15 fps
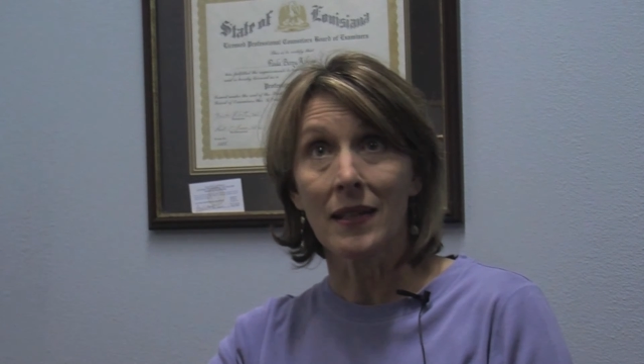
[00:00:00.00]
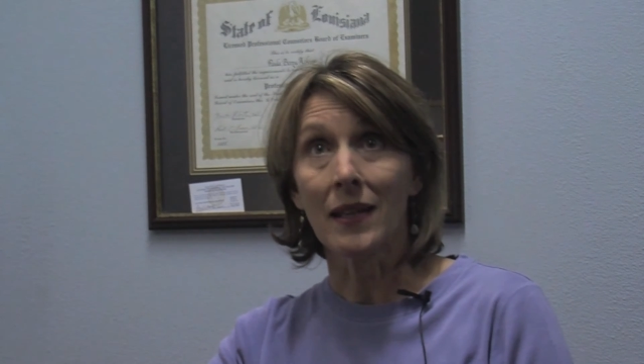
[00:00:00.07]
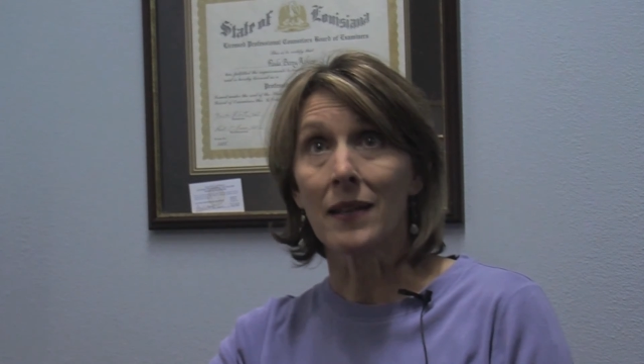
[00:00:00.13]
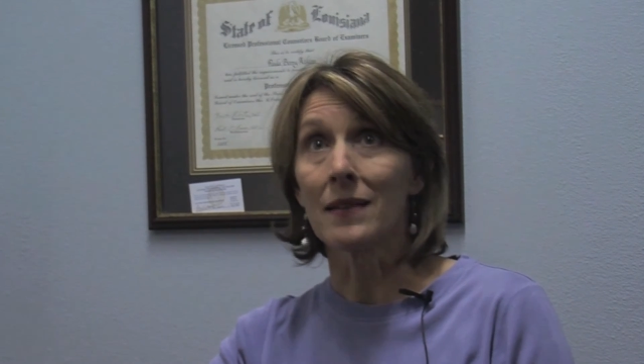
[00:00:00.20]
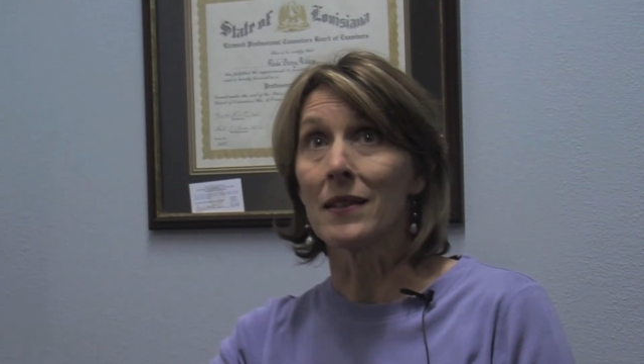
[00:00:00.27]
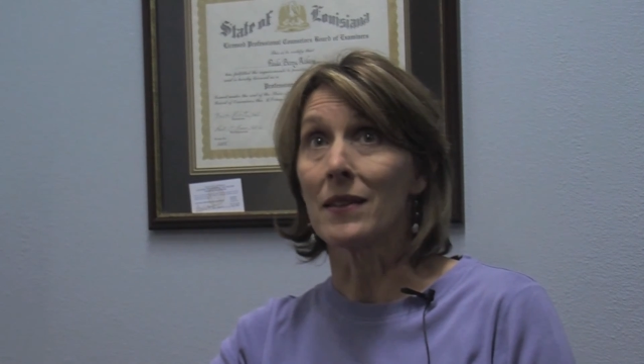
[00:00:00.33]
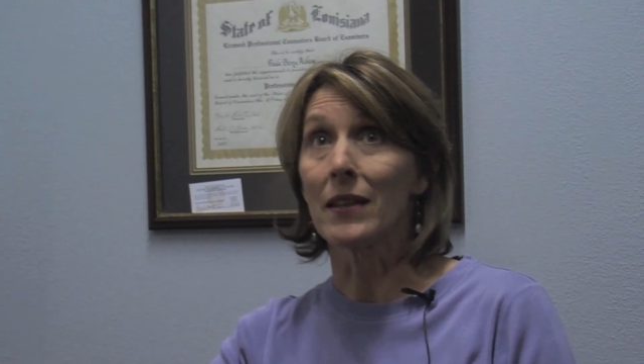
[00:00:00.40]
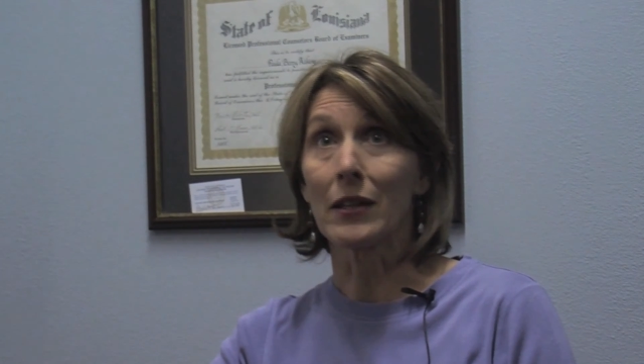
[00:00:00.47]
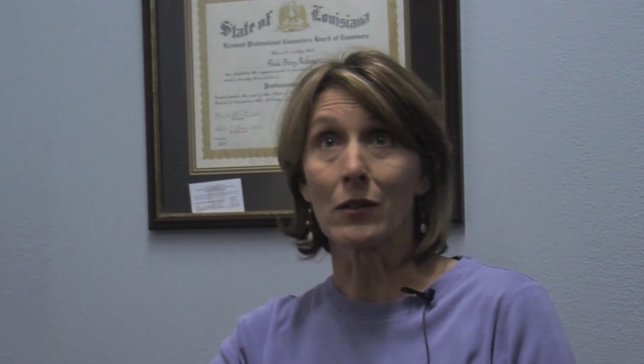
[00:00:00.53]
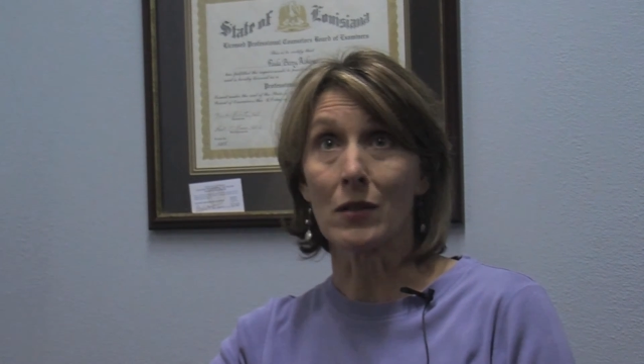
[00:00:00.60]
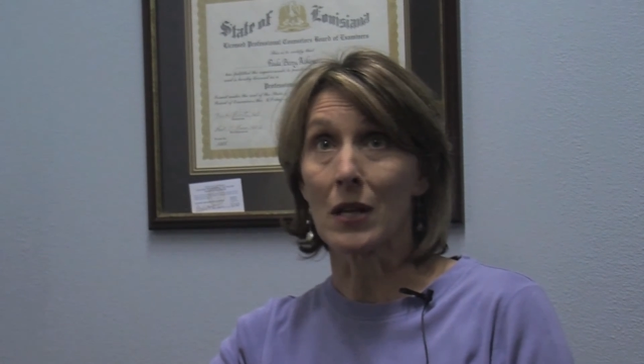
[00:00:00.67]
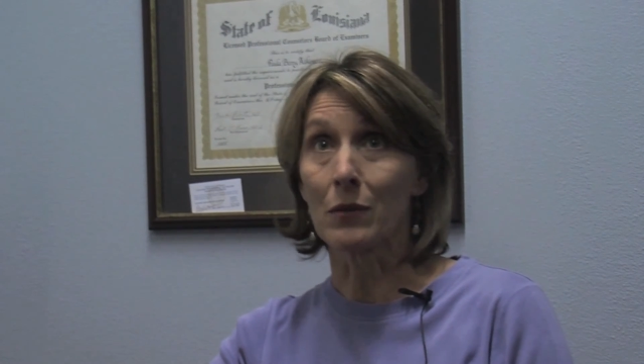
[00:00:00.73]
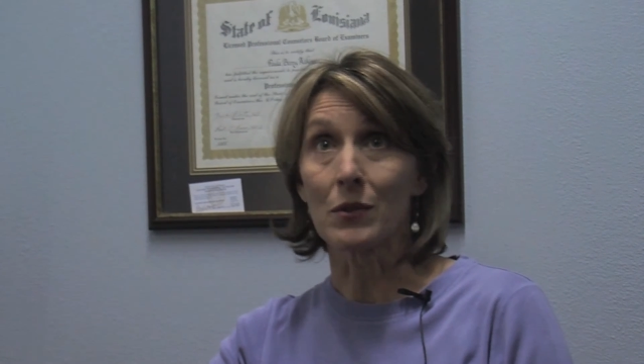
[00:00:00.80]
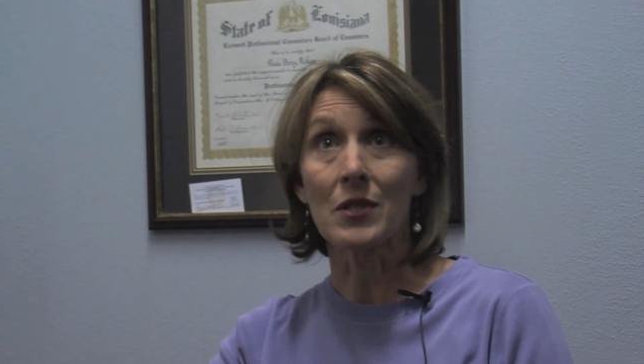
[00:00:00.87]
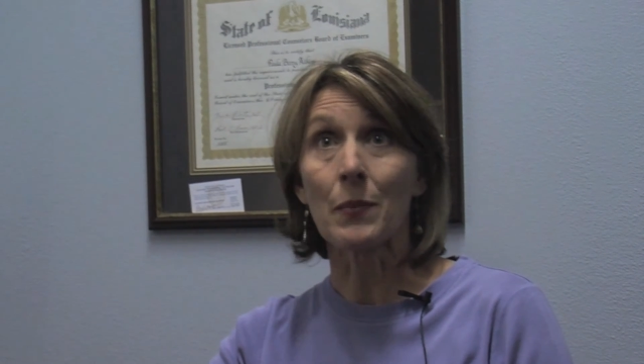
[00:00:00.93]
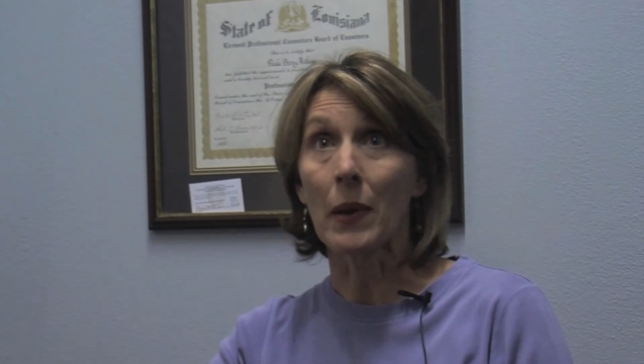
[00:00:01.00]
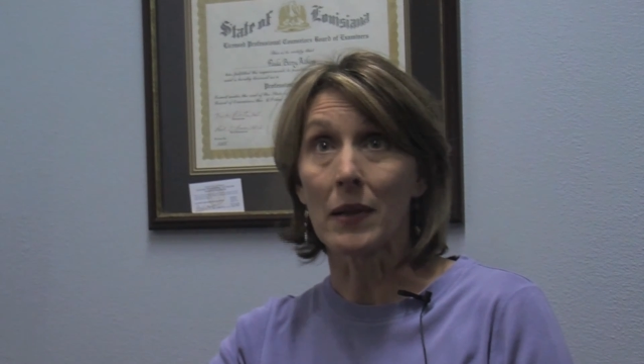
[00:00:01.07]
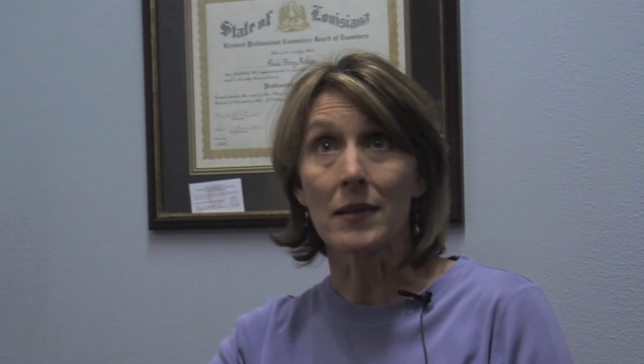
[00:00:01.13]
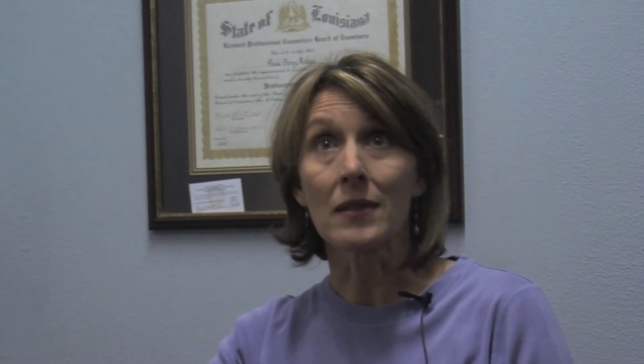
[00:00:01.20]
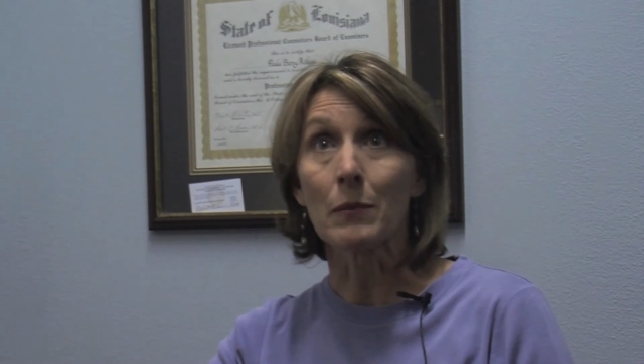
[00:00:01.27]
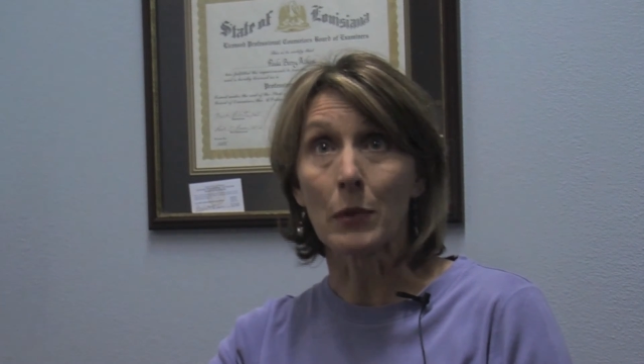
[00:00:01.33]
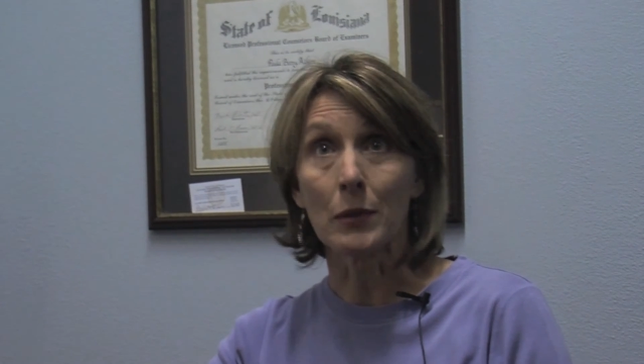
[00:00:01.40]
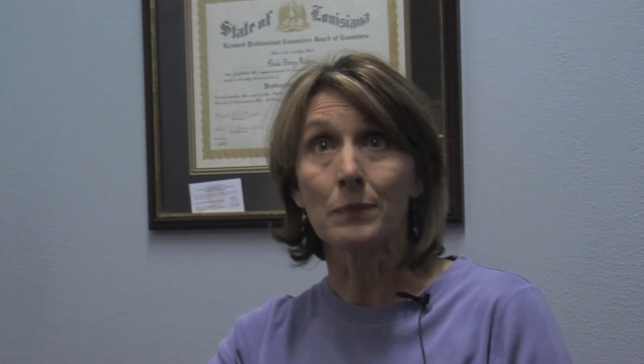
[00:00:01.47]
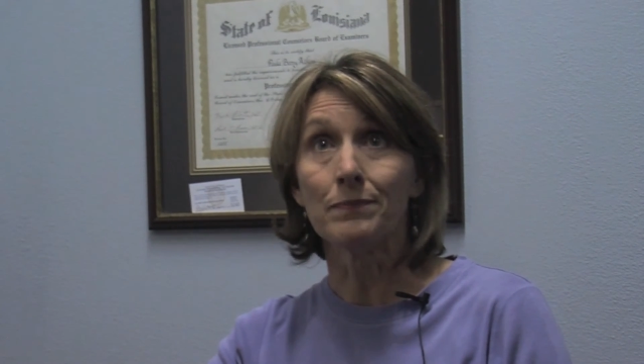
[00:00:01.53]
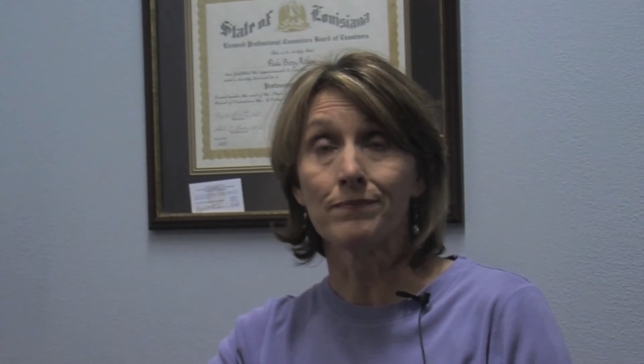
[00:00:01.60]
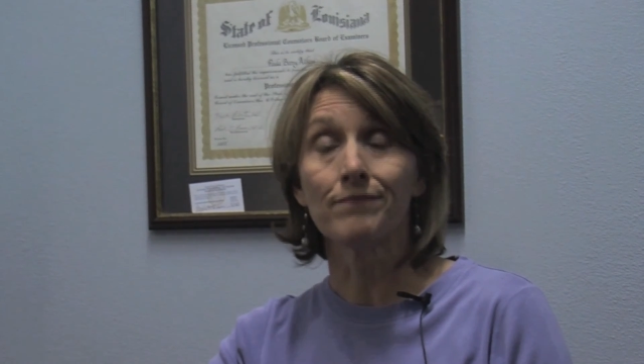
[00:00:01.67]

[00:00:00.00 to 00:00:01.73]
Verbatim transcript: and that they are not responsible.